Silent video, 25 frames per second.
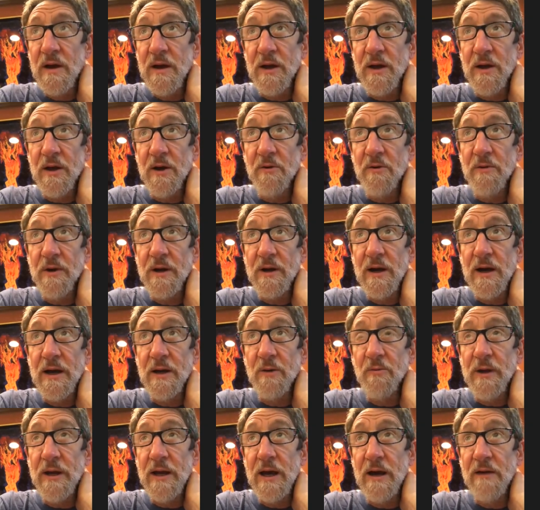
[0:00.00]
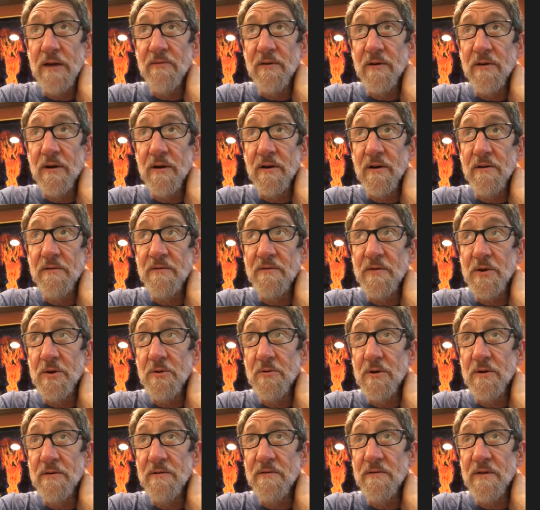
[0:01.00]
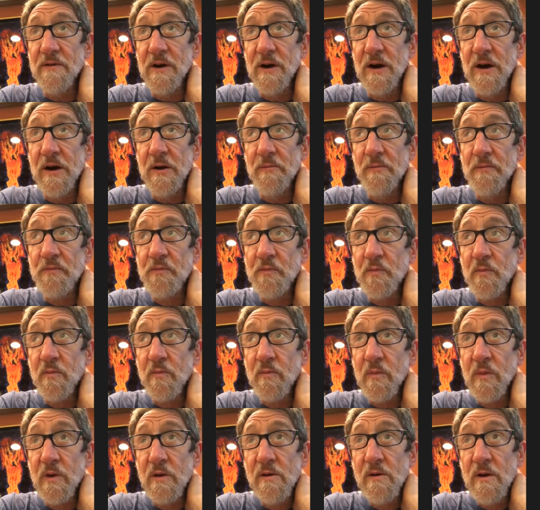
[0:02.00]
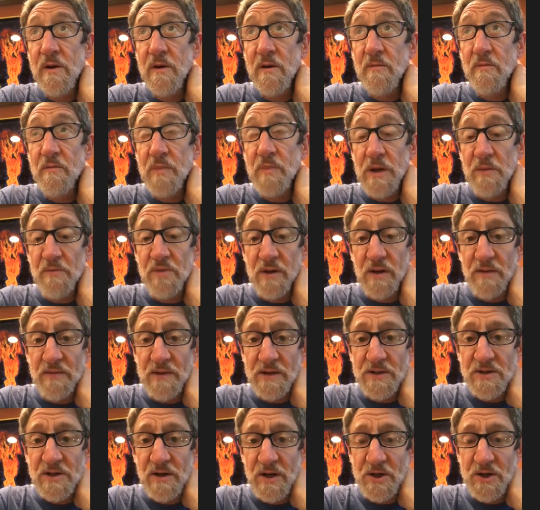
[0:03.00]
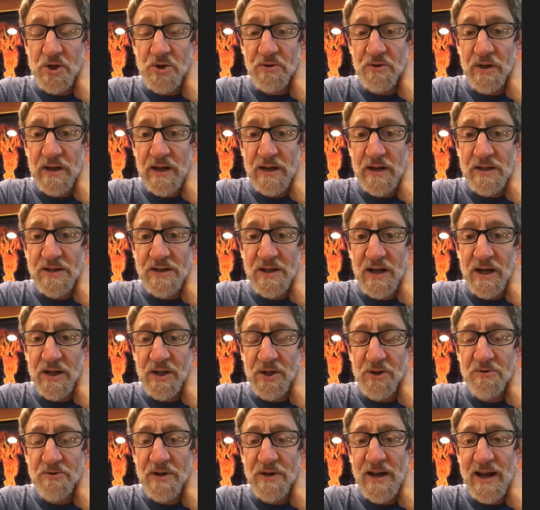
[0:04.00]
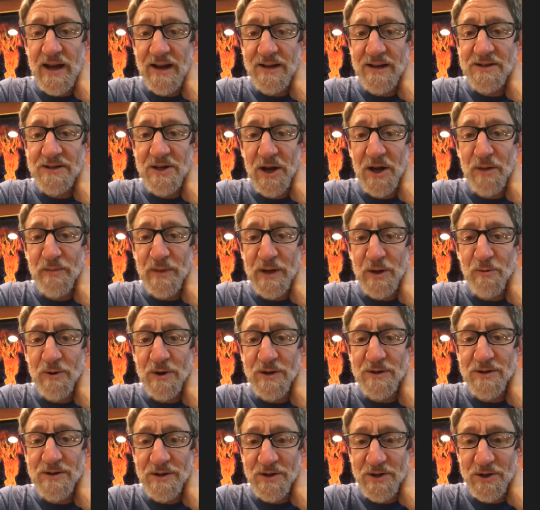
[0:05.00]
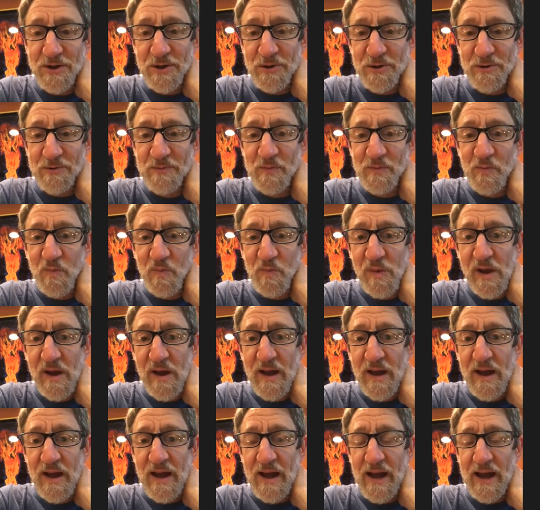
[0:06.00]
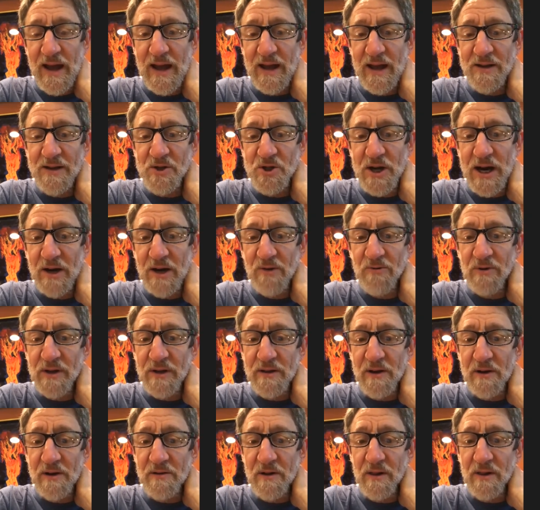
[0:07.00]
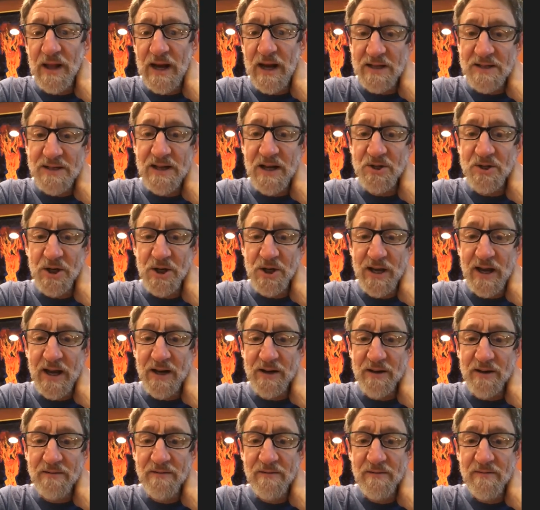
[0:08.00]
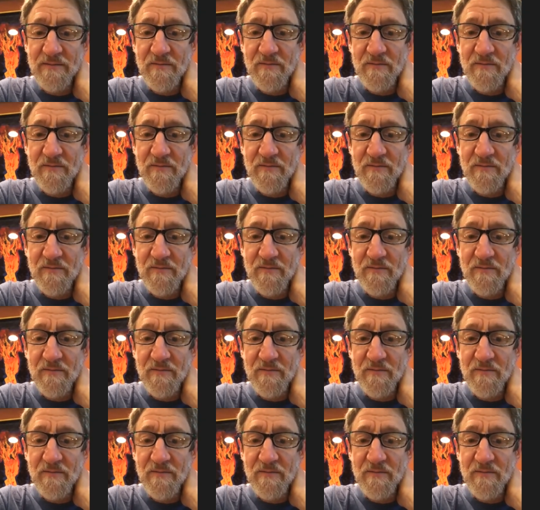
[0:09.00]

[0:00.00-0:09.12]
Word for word: you know, we kind of, we have a, a view of um, people in this country that say, you can't tell me what to do. And generally they're the less educated